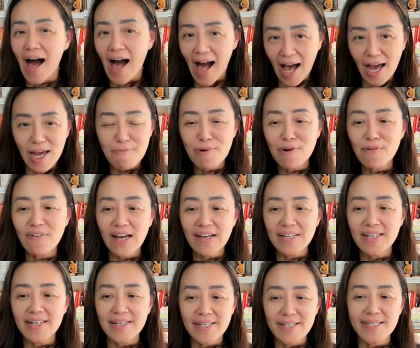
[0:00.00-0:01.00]
I
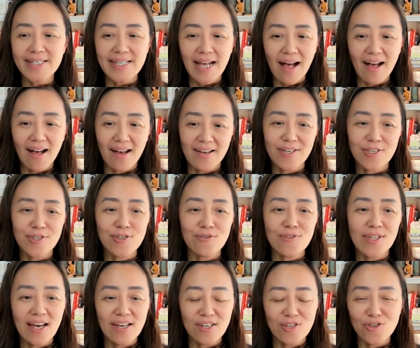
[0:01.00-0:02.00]
provided this guide so
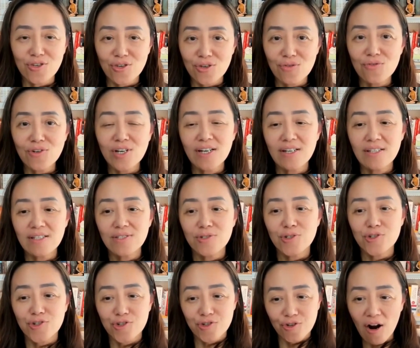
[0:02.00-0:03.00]
that you can
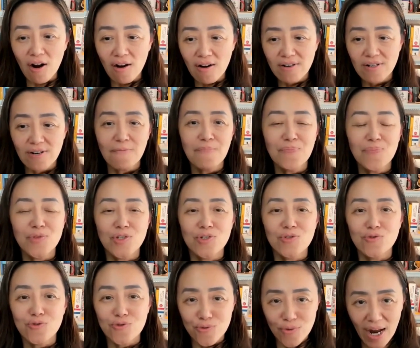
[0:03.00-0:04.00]
start
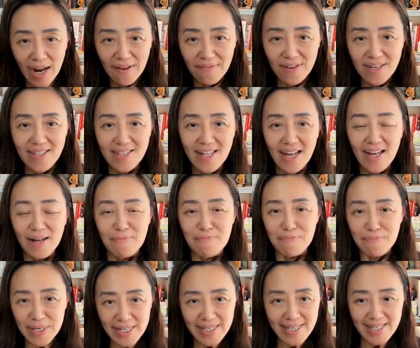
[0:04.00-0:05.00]
driving
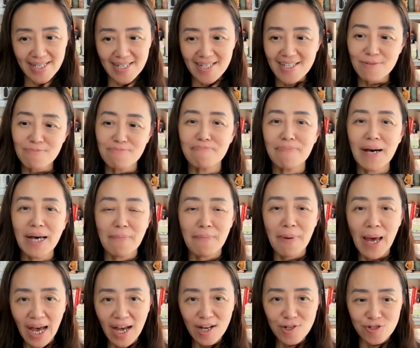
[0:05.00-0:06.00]
that business by
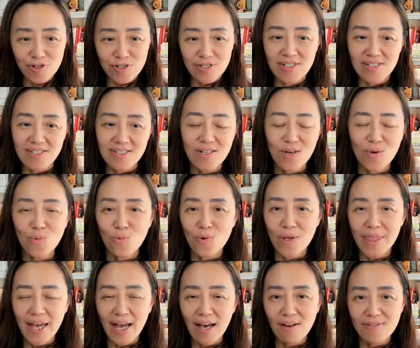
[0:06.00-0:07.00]
passion
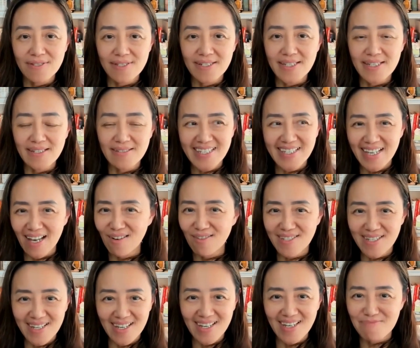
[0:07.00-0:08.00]
without the
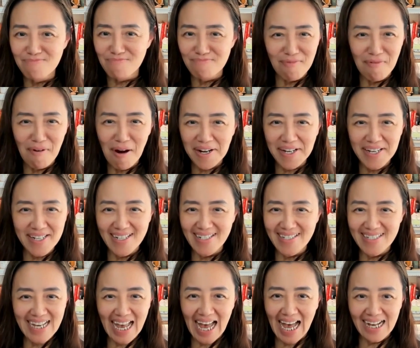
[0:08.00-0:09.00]
salesy
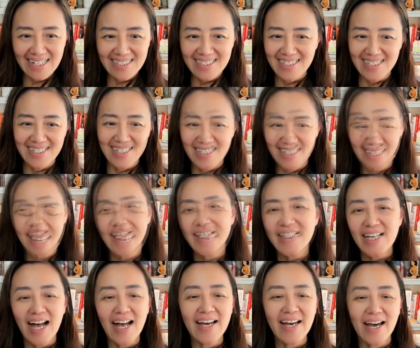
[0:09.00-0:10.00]
marketing tactic. In this
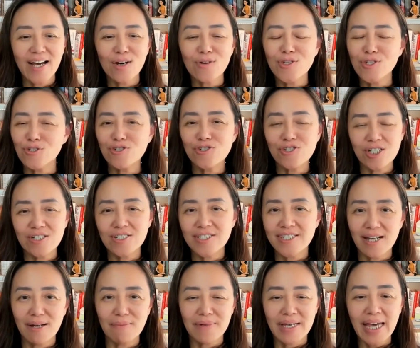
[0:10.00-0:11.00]
guy, I also share
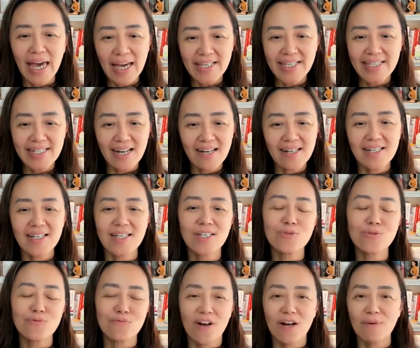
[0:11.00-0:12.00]
some case
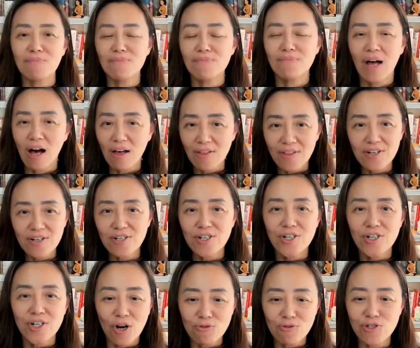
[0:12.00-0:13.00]
studies from other
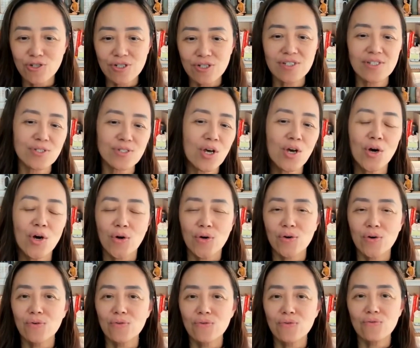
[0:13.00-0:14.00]
coaches
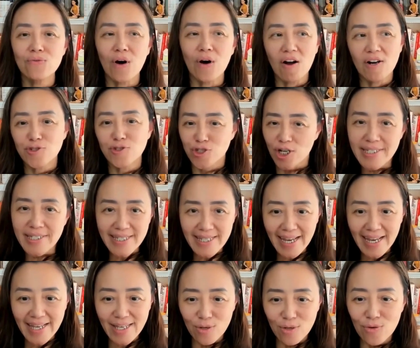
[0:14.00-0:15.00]
who are just
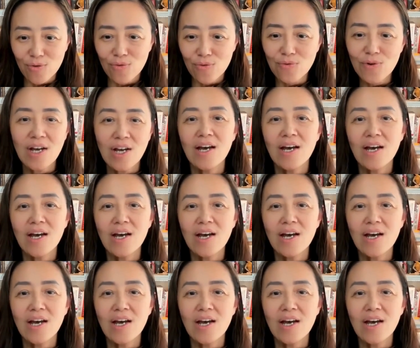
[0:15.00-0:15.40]
like you.